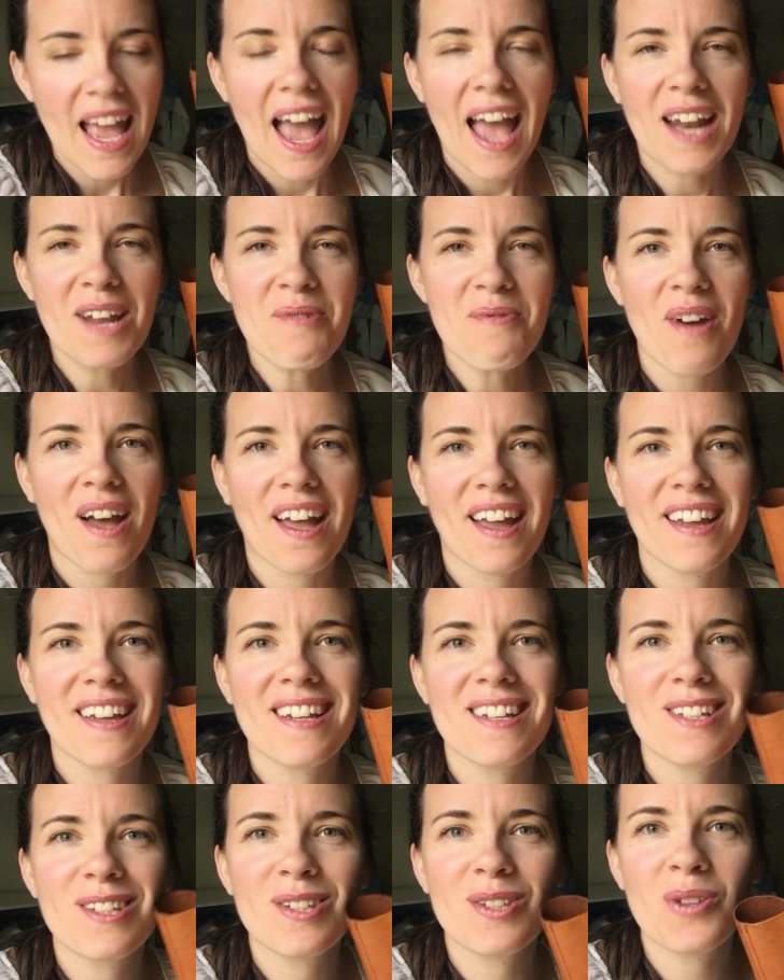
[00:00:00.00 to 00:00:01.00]
Anyway,
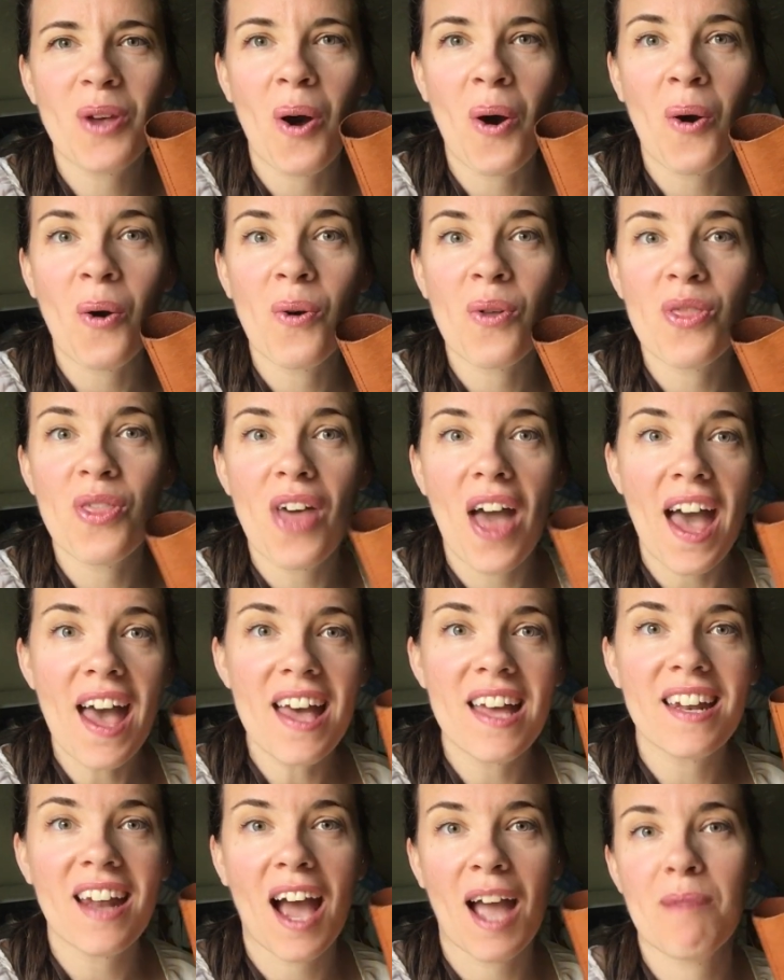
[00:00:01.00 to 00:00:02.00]
so
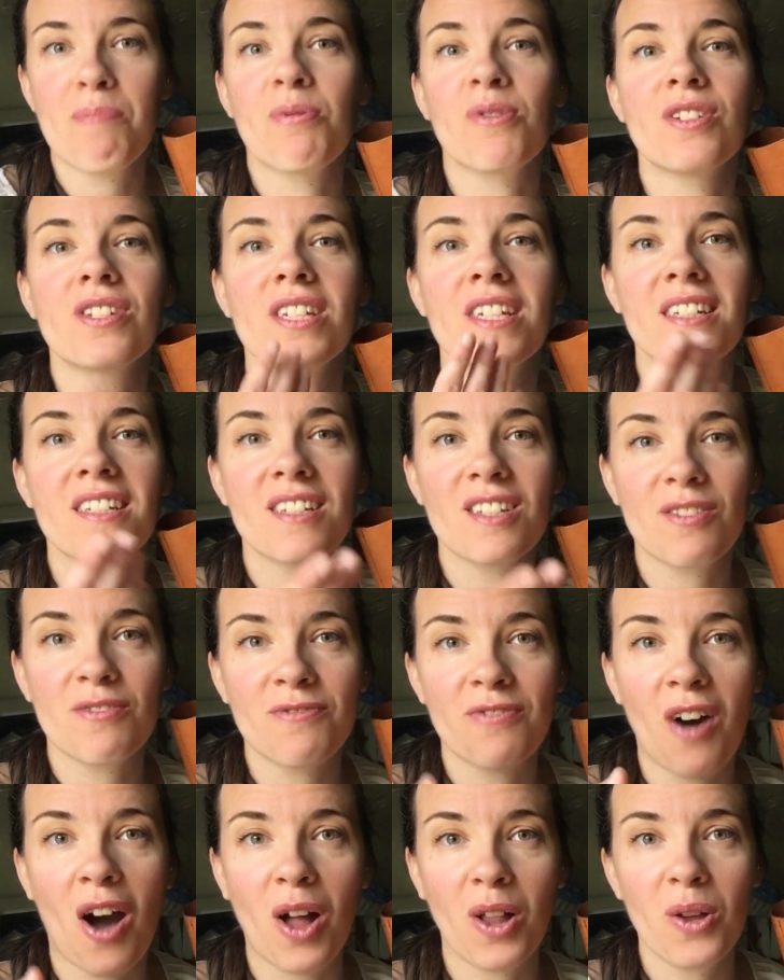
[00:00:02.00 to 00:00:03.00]
then I proceeded to
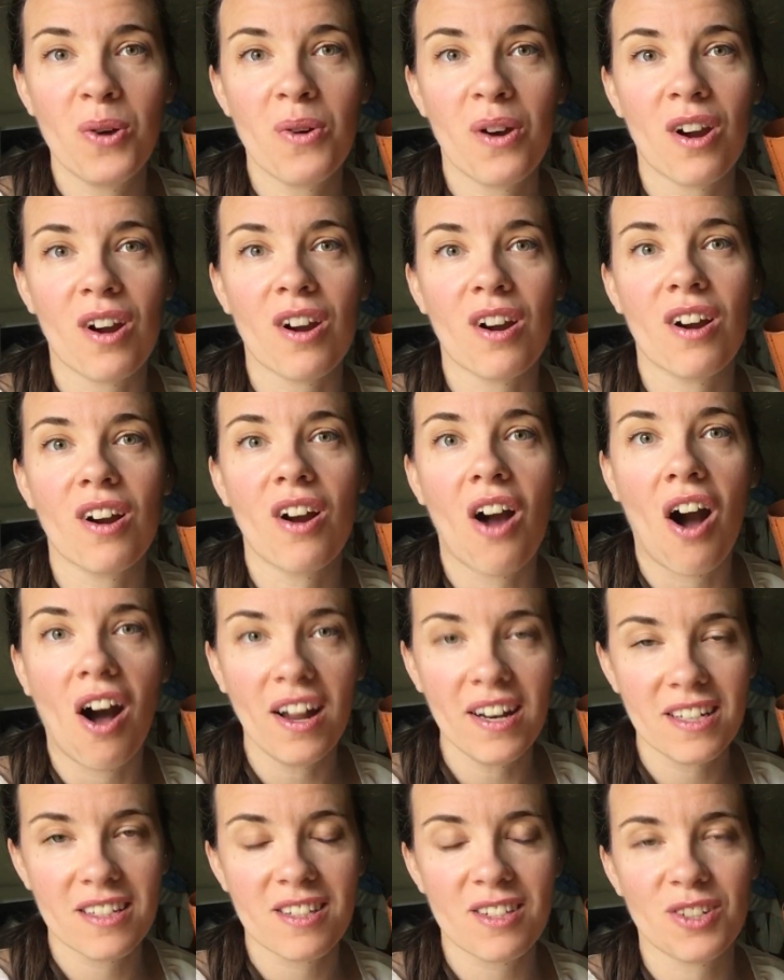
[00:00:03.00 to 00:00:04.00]
follow her
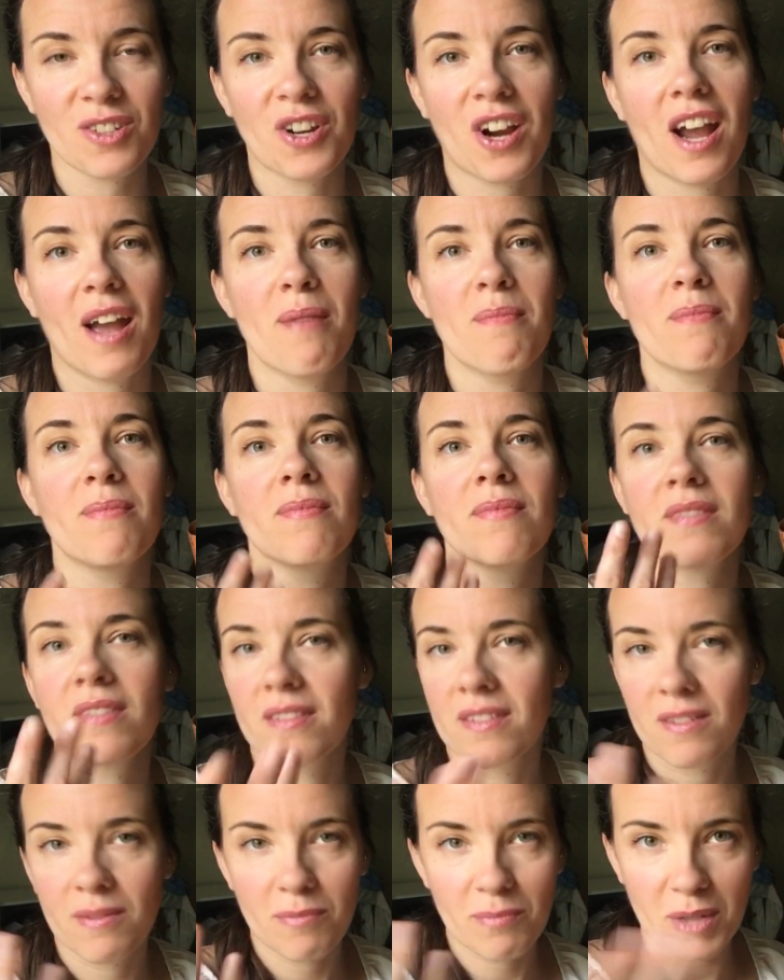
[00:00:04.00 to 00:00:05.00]
on Instagram,
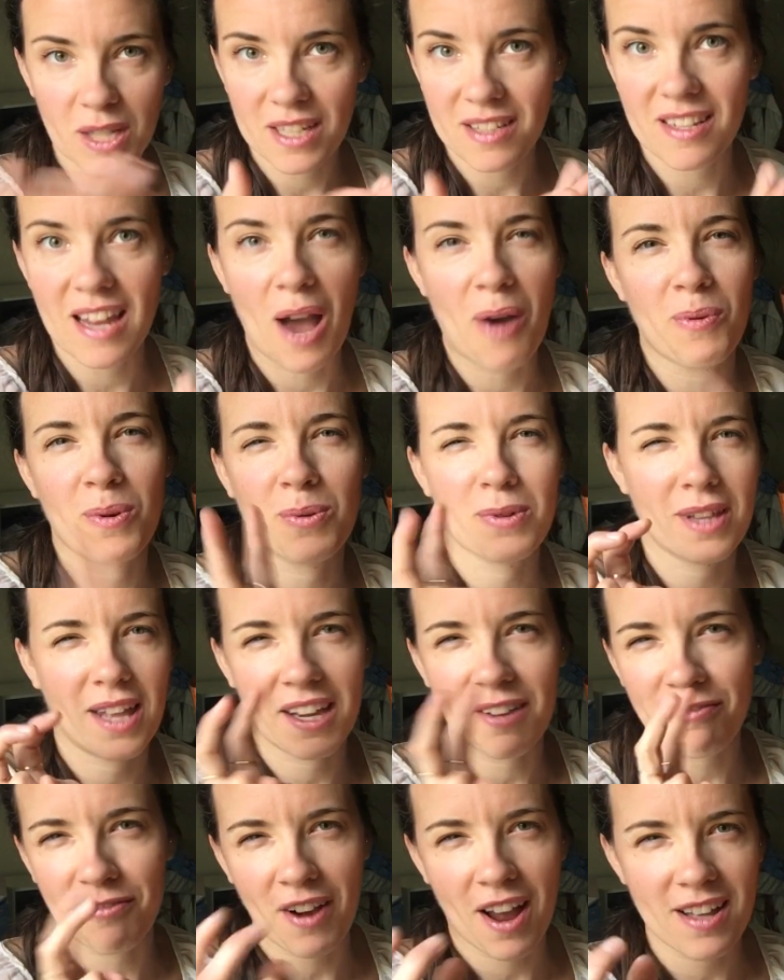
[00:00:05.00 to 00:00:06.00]
because now we were
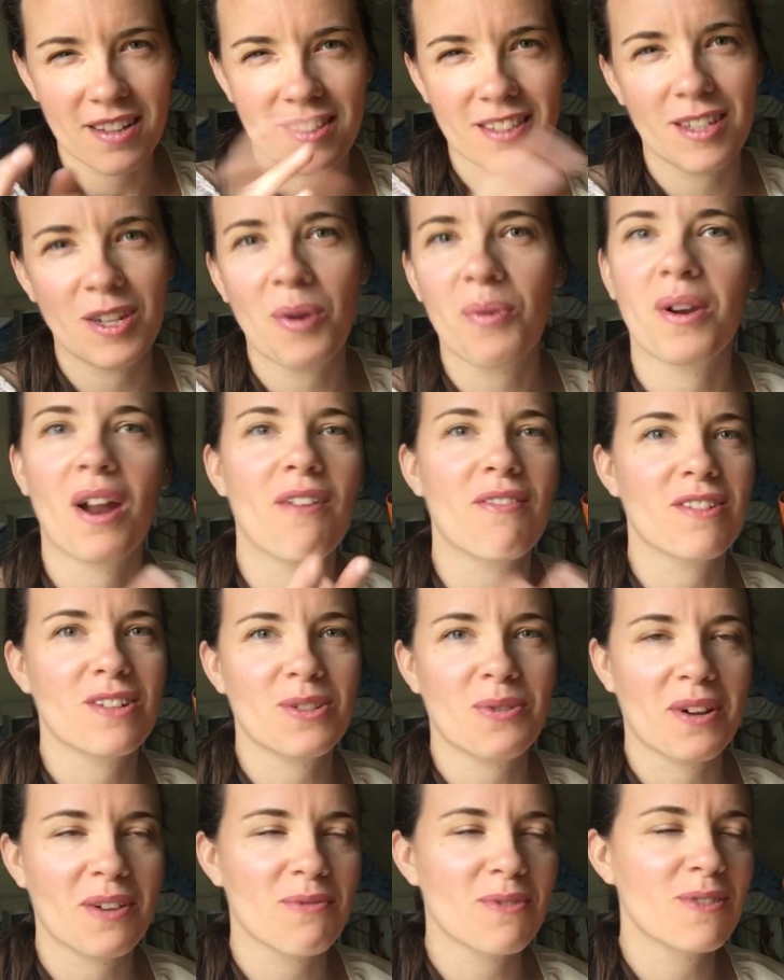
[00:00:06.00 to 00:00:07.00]
like friends, you know, whatever,
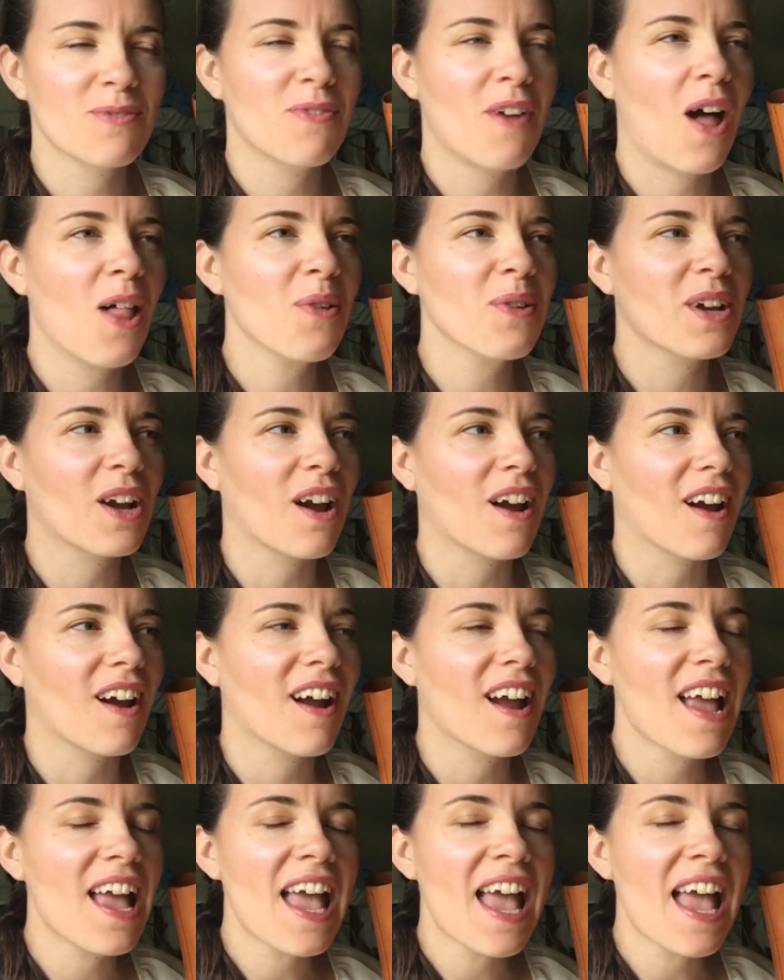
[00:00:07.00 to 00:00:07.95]
so I was following her.